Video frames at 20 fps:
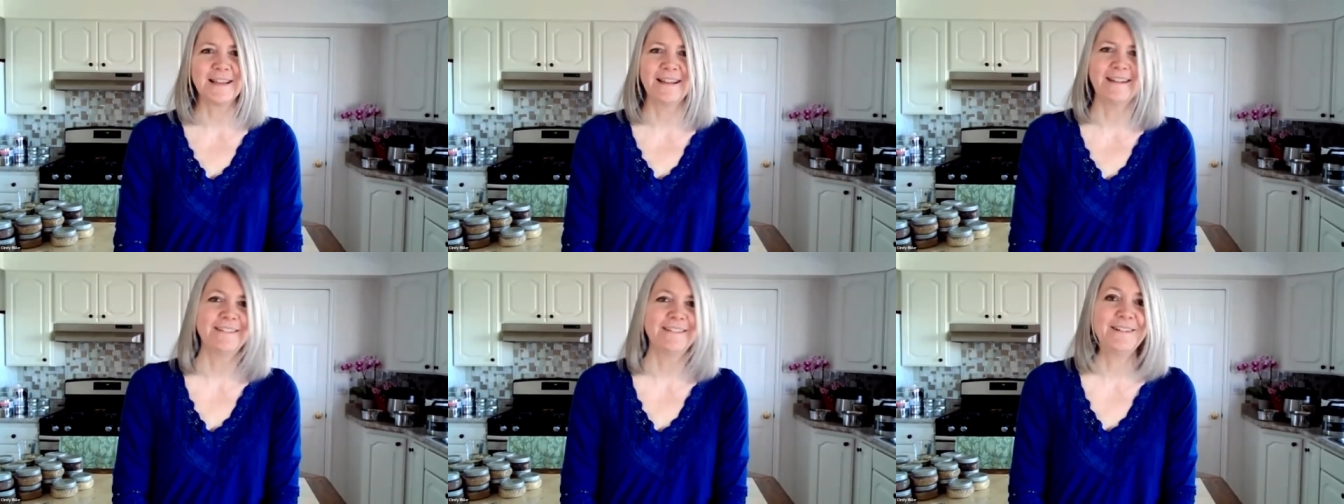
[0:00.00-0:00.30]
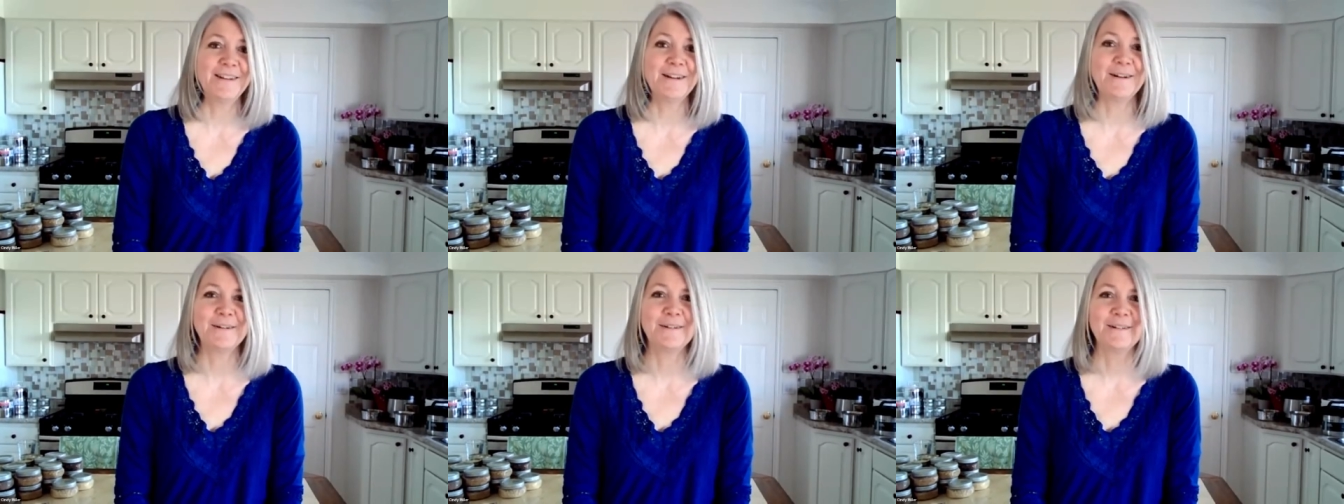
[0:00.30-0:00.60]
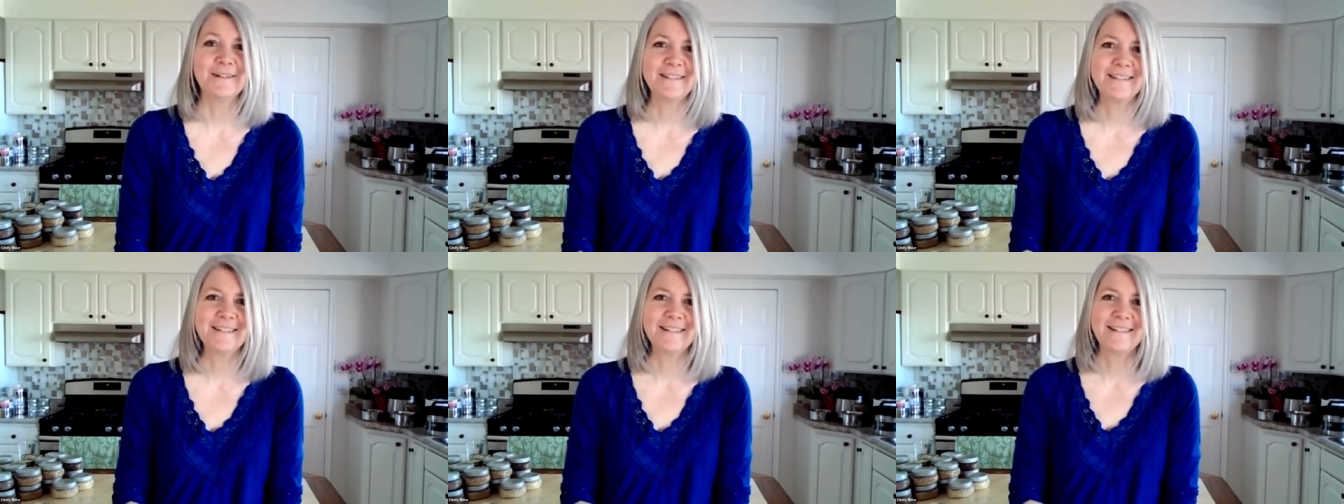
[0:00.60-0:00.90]
I don't
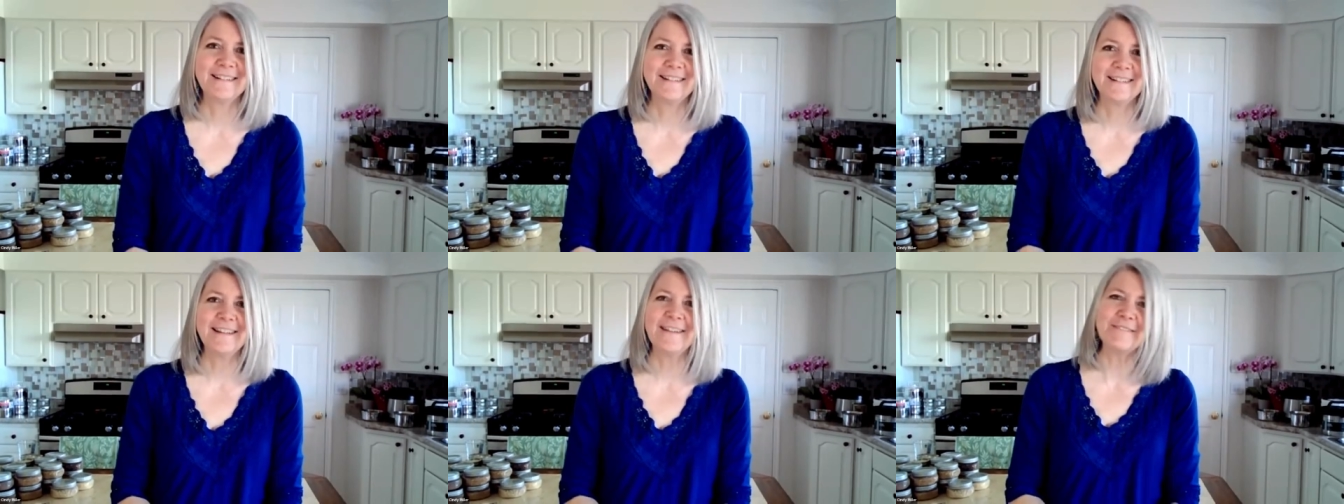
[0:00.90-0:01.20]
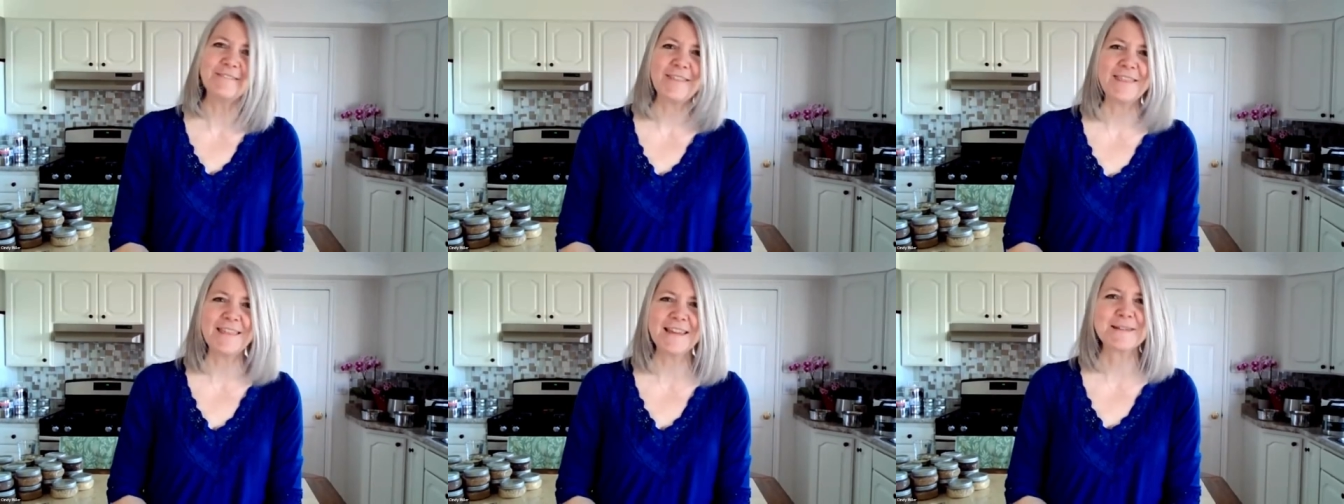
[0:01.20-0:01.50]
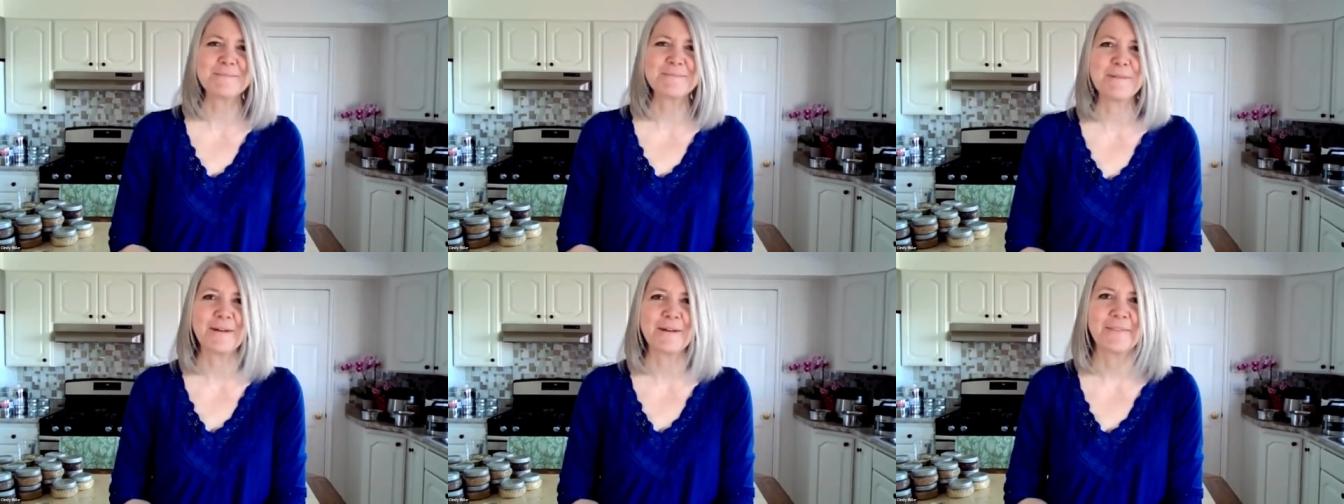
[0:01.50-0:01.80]
know. I'll have to
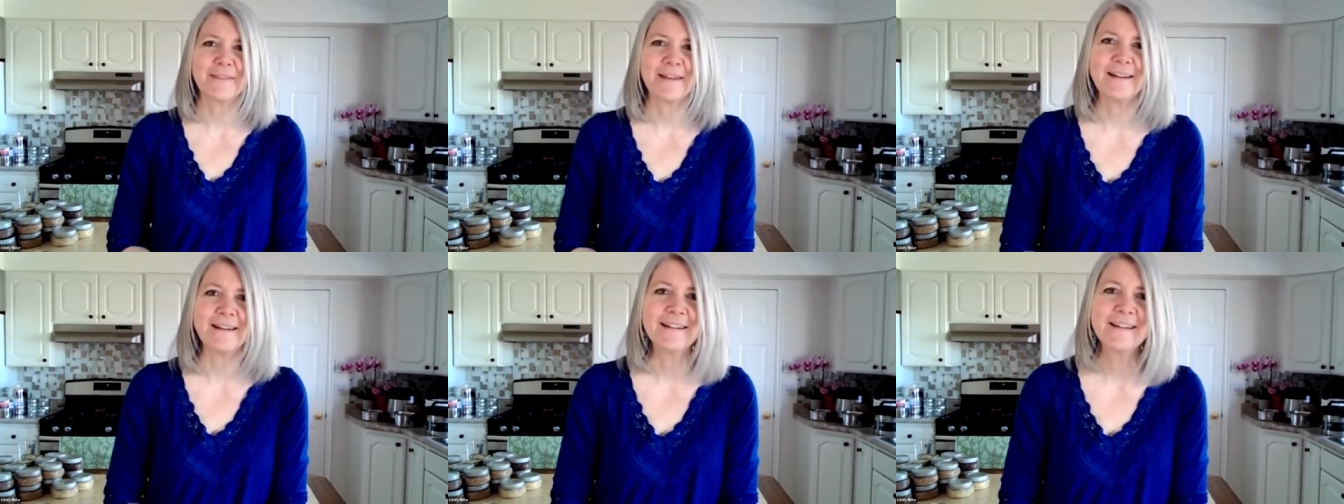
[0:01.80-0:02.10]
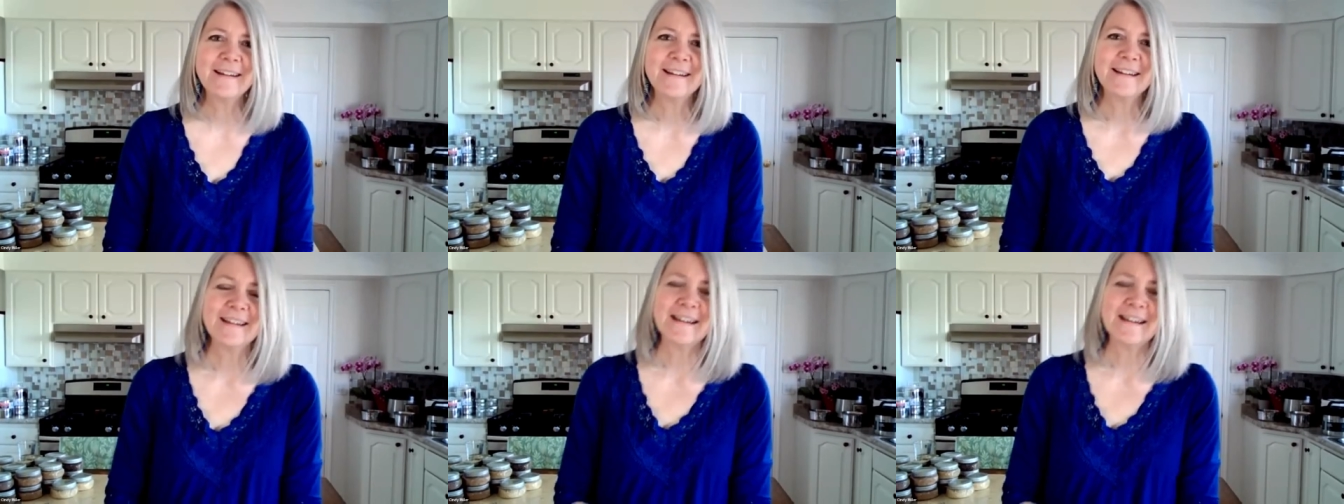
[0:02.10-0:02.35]
think about that.